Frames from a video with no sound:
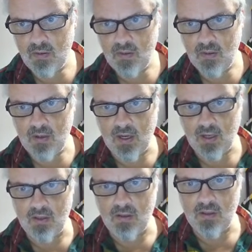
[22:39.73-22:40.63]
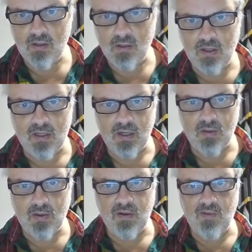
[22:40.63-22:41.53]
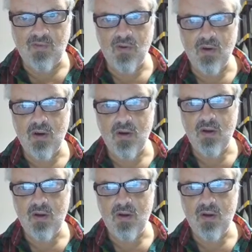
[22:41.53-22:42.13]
Oh yeah, I can do it this way. Generation 4.